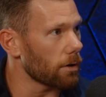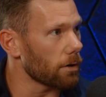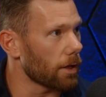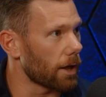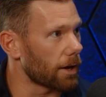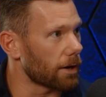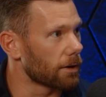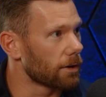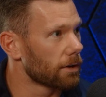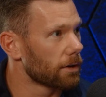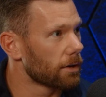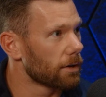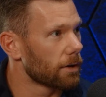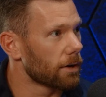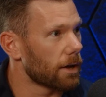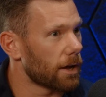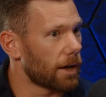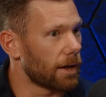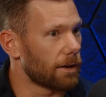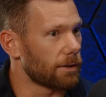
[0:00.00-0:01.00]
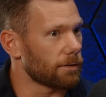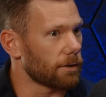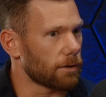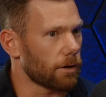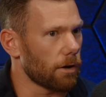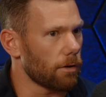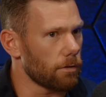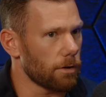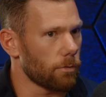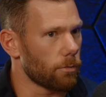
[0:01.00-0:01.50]
And he's like,
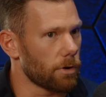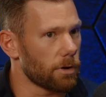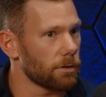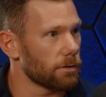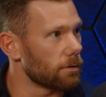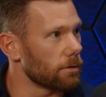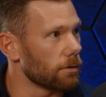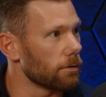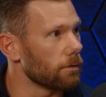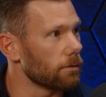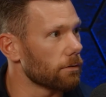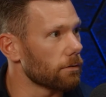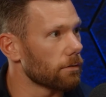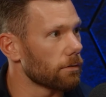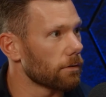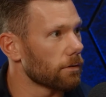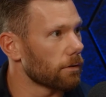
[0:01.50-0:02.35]
oh yeah, we can do